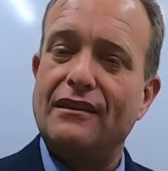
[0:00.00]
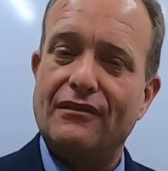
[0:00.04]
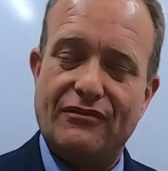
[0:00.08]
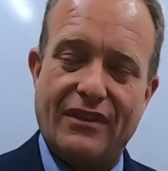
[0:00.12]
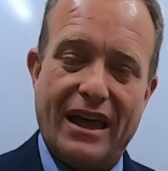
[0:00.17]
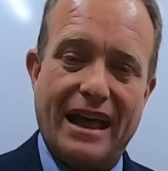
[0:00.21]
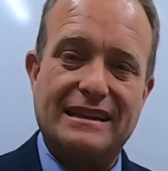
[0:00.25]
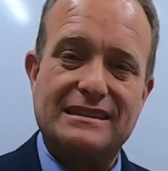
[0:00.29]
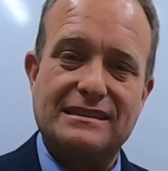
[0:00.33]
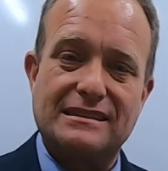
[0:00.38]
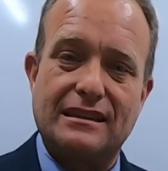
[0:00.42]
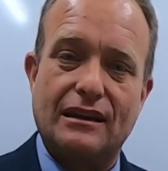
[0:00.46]

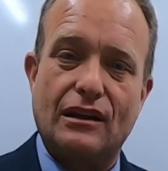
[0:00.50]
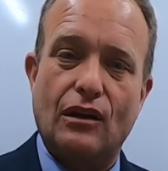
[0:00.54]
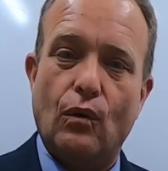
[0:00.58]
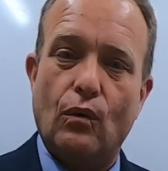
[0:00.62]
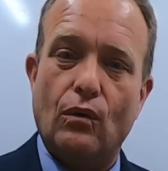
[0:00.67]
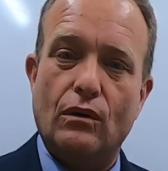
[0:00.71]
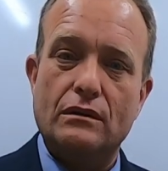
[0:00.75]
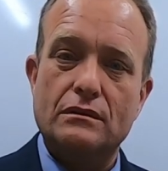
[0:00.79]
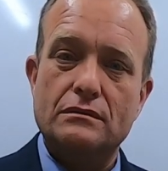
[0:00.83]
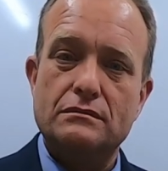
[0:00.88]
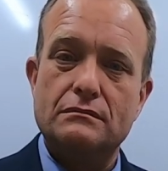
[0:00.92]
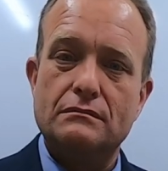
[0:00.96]
That's the
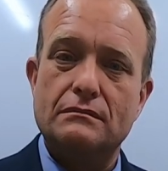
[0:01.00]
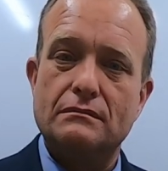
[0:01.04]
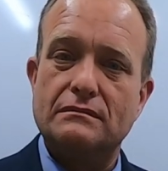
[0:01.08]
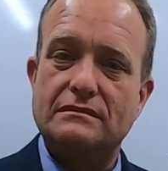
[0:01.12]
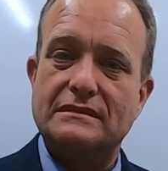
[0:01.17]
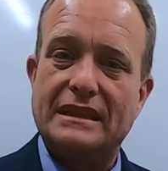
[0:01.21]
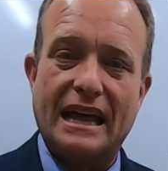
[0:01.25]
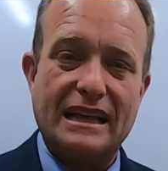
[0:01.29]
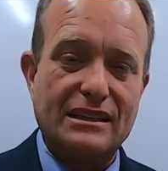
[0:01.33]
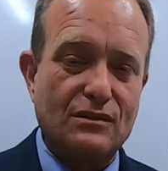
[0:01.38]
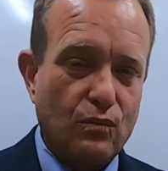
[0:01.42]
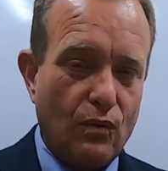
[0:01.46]
goal.
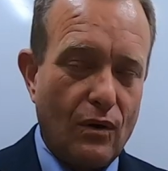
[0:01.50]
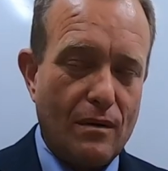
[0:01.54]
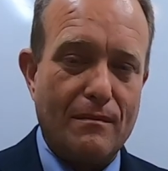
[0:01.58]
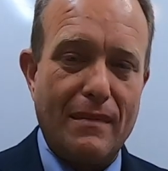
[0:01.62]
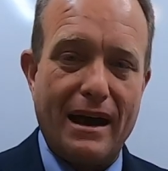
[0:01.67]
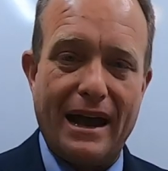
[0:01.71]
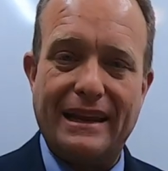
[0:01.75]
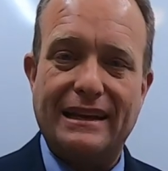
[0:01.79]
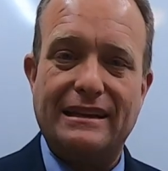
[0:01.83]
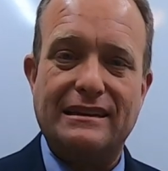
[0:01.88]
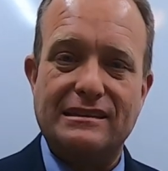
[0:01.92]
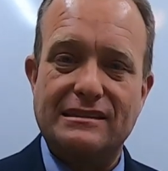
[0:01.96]
That's what
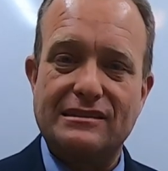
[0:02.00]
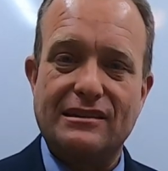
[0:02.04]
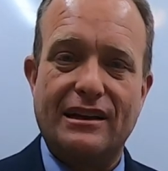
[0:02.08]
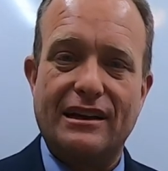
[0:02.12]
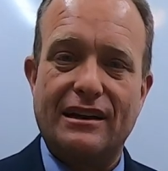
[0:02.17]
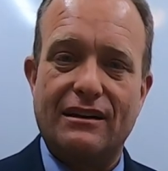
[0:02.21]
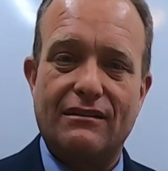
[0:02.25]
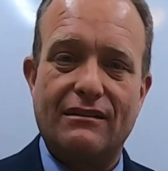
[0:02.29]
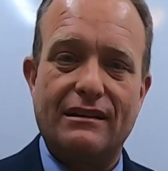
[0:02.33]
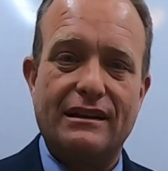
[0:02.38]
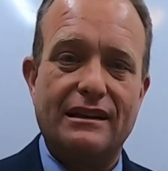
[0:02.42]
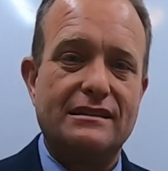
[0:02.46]
my
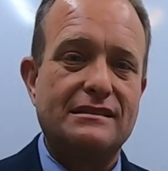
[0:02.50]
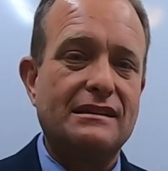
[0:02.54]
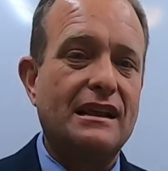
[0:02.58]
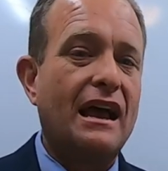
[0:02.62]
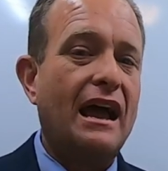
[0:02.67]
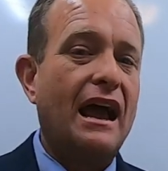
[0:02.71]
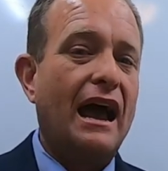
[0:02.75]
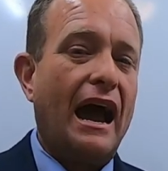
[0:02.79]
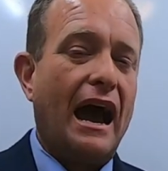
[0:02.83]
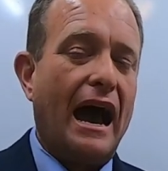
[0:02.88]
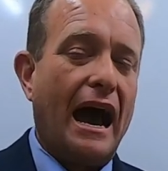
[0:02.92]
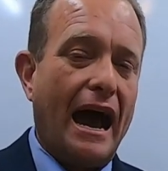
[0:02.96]
desire is.
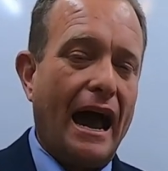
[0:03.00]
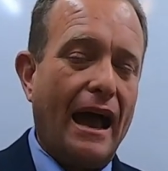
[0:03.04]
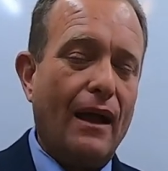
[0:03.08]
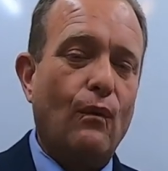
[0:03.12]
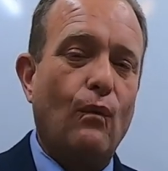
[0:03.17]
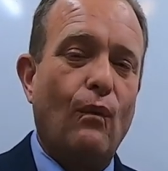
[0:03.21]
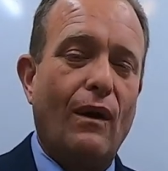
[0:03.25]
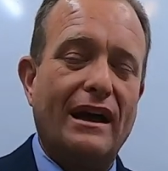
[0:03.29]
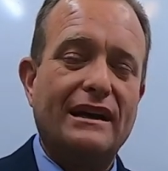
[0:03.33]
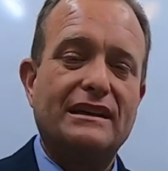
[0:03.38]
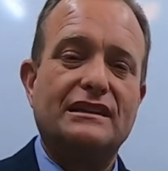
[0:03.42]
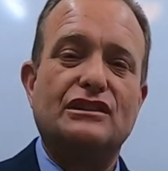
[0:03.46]
I
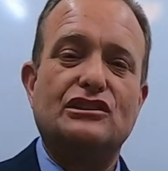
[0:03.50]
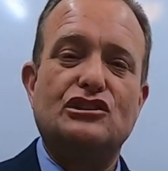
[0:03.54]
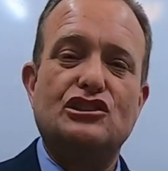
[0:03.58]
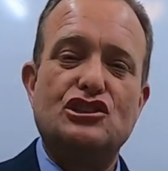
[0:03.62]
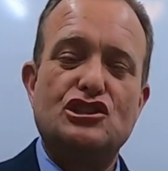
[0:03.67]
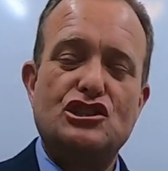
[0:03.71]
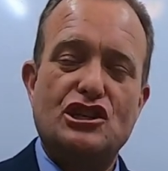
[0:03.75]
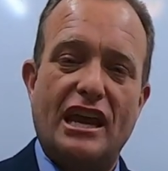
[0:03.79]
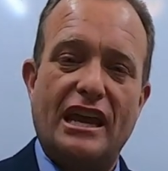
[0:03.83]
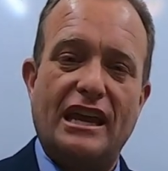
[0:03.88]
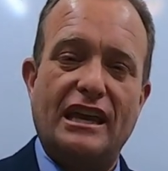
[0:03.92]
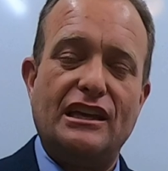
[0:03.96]
want to
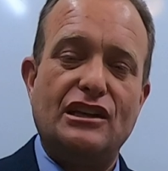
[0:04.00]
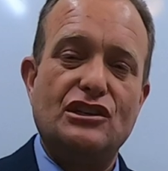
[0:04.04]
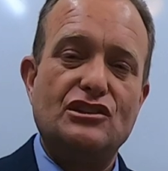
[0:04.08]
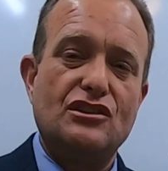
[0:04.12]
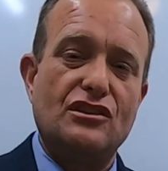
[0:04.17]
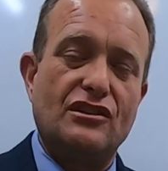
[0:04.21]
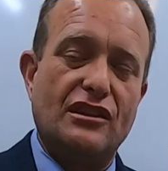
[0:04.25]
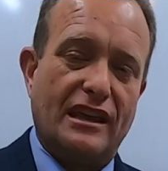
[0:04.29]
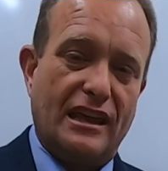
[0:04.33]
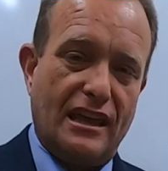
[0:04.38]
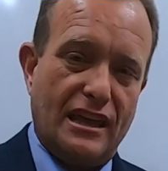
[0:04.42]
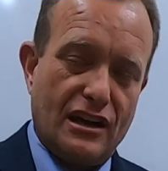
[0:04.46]

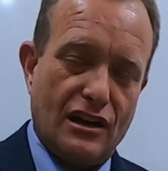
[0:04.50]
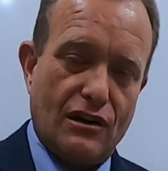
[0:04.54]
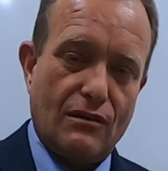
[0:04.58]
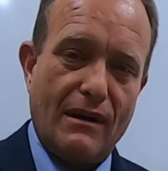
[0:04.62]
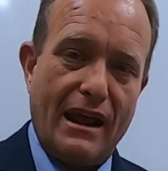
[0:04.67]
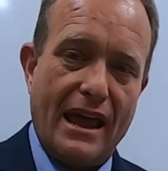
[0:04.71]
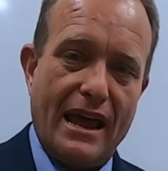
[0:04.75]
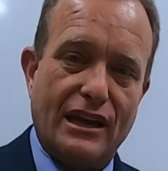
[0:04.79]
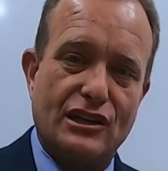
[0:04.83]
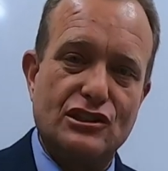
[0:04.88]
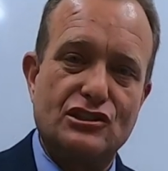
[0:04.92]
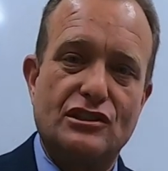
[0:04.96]
change the
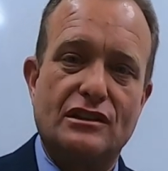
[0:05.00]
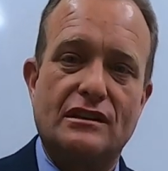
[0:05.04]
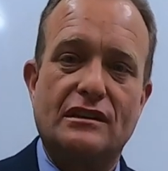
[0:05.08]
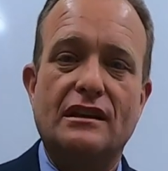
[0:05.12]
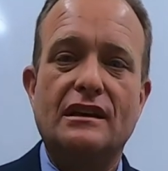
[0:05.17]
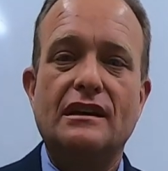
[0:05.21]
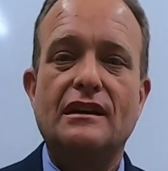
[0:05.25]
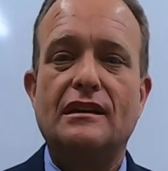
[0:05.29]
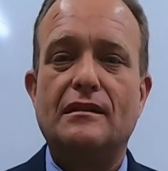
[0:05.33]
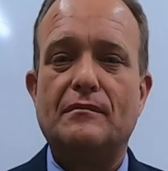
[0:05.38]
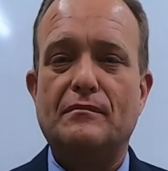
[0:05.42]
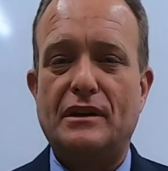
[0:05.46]
interaction
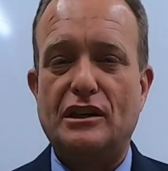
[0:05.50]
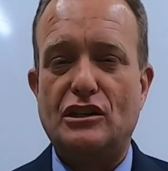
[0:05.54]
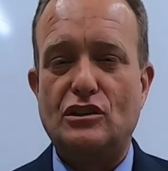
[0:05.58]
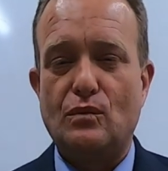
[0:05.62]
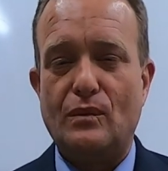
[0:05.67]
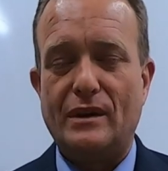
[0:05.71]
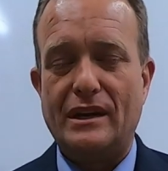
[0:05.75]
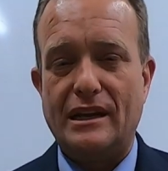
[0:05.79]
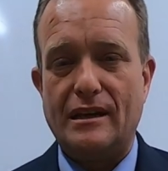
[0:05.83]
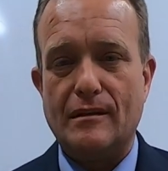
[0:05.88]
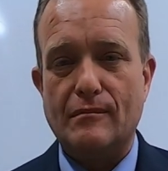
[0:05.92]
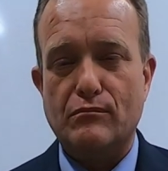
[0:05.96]

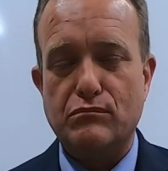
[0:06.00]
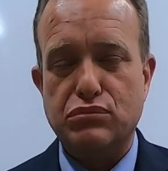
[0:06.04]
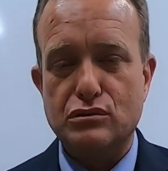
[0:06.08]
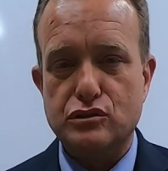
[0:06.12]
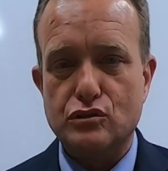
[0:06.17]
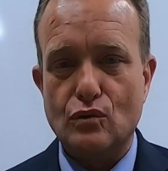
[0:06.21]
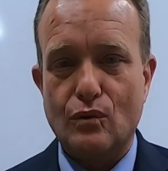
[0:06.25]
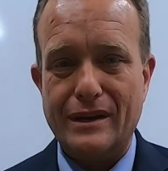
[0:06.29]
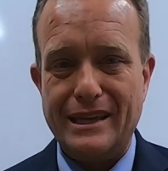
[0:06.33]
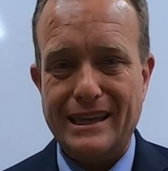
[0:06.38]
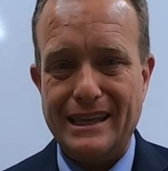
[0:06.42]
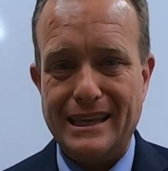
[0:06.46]
between
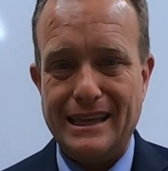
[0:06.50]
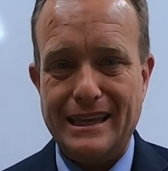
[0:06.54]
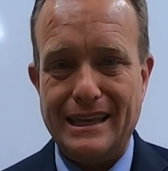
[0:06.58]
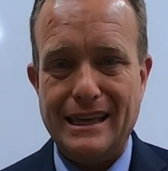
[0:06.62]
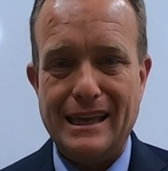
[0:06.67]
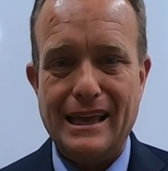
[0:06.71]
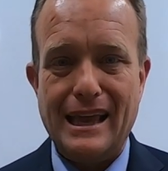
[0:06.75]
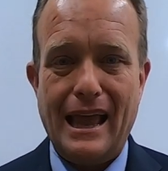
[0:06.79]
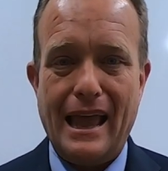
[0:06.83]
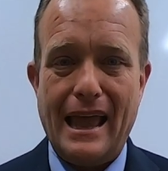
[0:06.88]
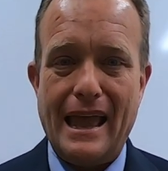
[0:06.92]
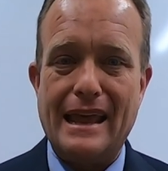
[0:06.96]

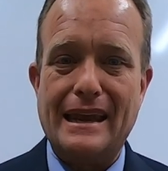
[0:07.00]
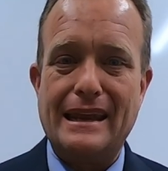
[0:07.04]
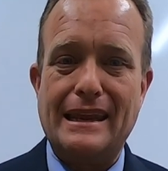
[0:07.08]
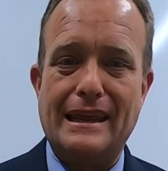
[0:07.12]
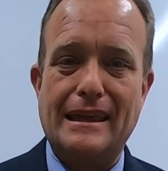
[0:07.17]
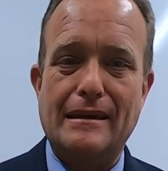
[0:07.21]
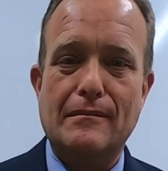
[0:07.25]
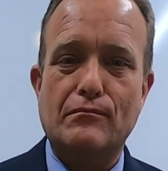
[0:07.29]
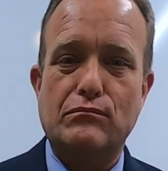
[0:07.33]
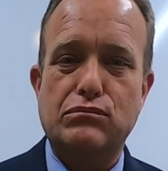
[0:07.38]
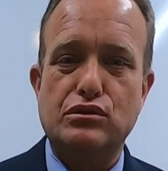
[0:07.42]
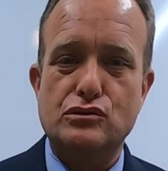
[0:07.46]
employee and
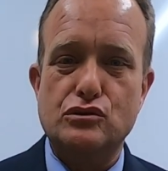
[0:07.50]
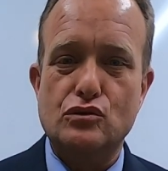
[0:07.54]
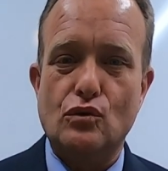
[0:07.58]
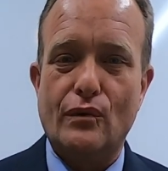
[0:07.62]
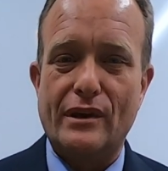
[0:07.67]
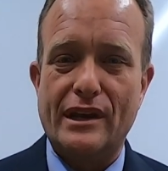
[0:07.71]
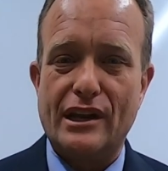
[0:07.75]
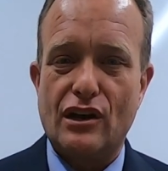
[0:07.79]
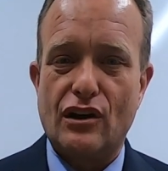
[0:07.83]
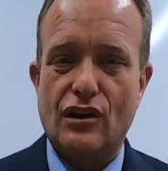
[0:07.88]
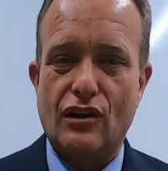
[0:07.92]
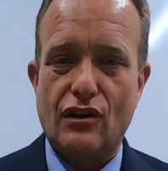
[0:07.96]

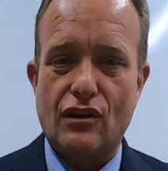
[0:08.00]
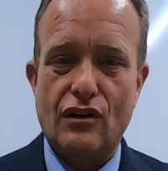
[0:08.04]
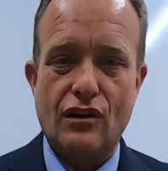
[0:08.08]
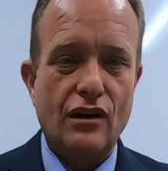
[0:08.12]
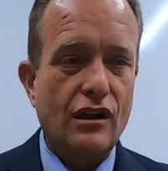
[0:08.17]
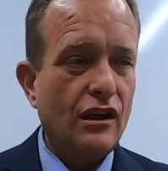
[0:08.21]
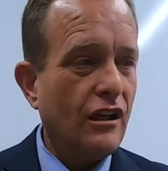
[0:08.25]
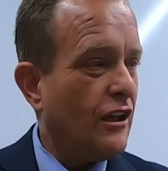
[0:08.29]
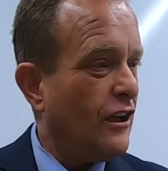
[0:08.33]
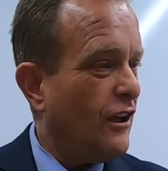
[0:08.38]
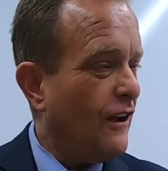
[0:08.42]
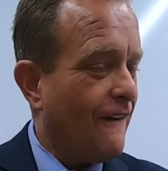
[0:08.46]

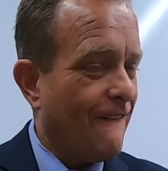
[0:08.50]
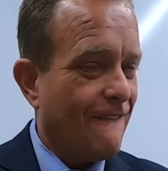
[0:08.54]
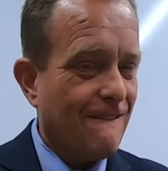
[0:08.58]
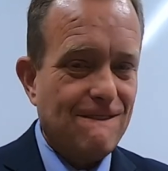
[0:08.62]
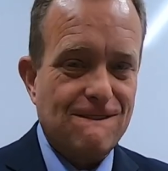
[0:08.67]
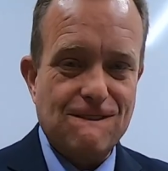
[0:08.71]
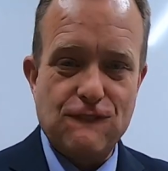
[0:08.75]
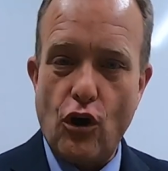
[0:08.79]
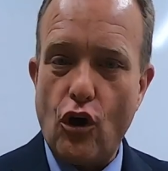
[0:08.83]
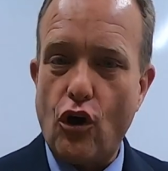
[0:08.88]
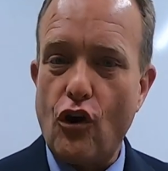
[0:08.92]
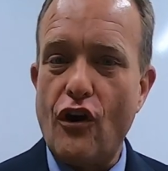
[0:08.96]
employer
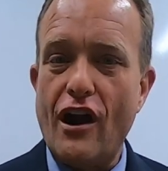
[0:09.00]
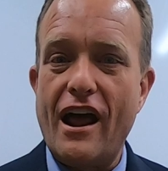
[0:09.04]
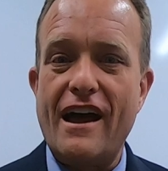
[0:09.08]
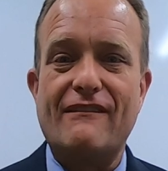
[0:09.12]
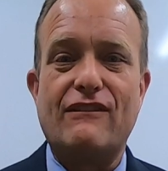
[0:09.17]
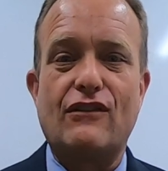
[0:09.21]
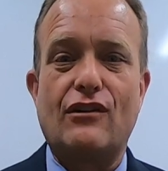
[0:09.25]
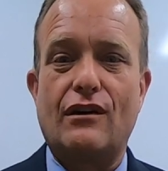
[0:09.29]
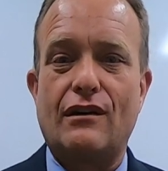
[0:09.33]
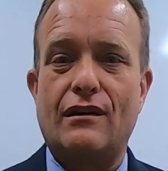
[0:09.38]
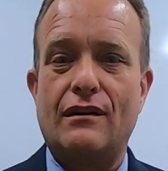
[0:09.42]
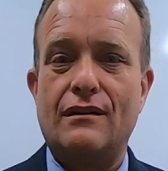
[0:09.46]

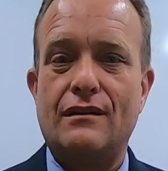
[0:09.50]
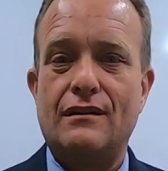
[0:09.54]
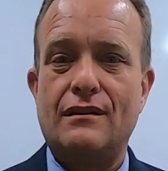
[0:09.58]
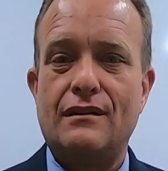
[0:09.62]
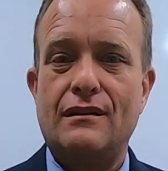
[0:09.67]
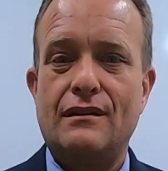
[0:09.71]
forever.